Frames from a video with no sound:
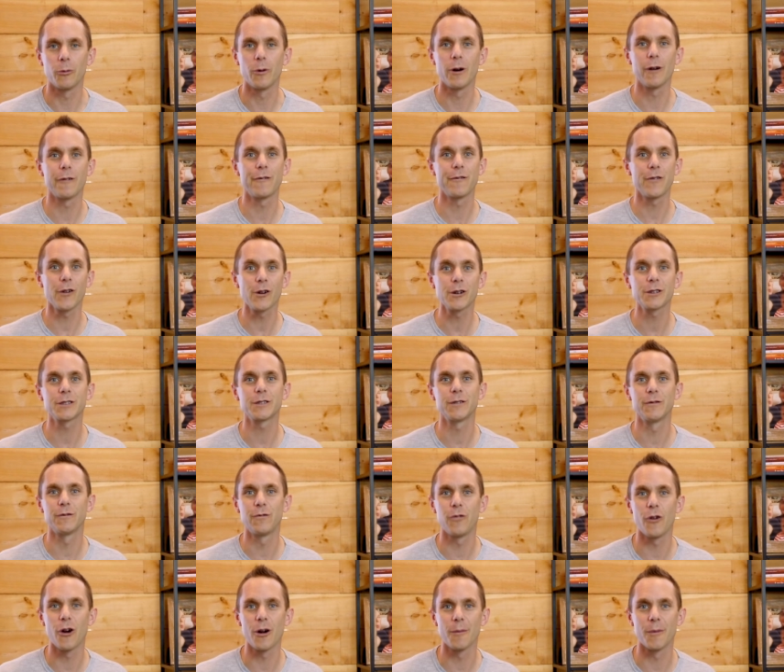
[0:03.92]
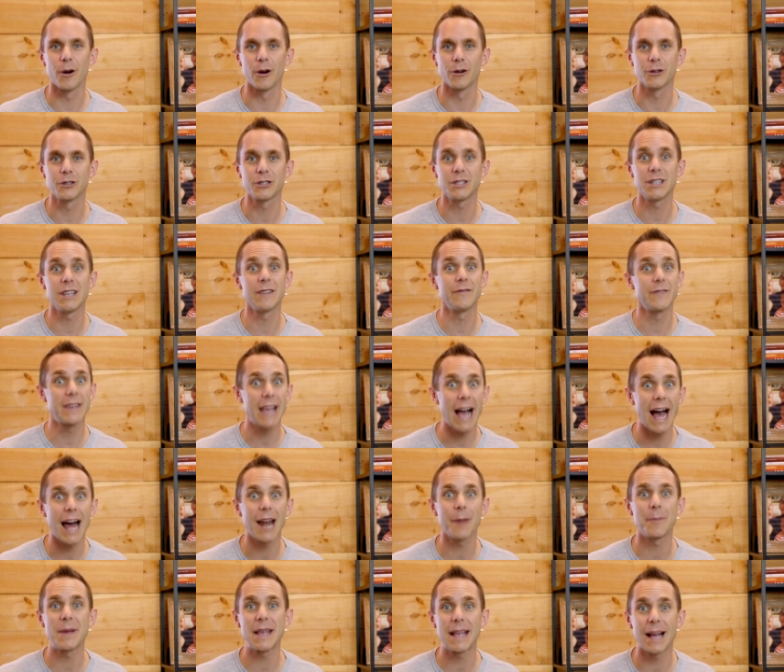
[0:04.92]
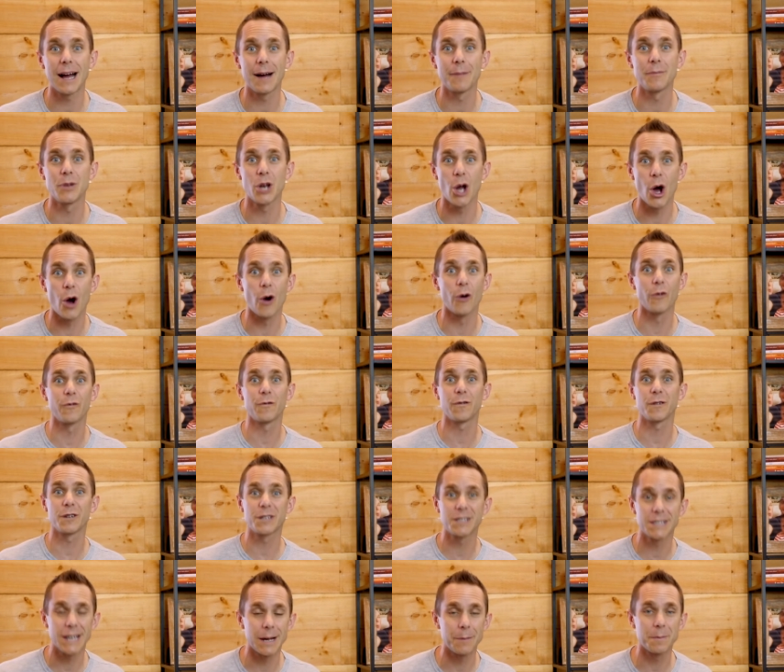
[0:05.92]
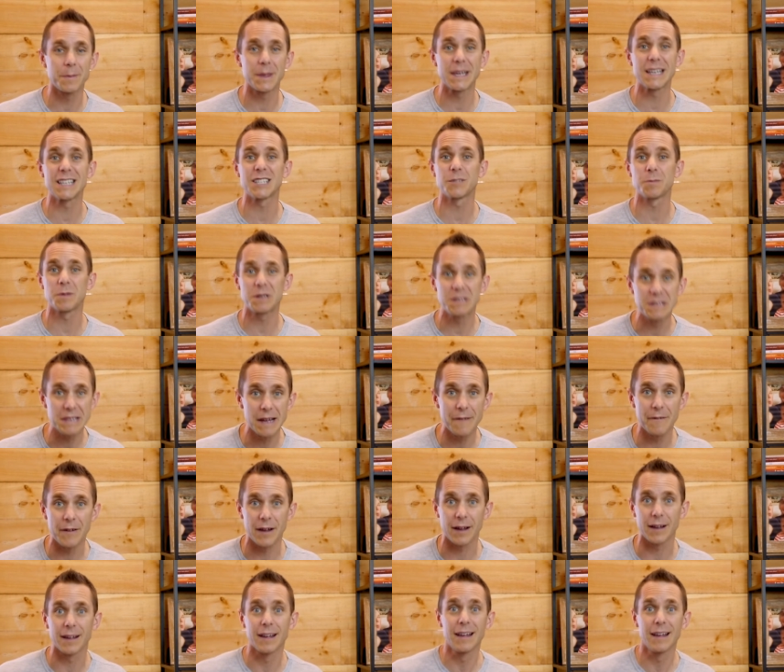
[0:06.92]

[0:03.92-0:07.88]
Well, first and foremost, you've got to become known for something specific.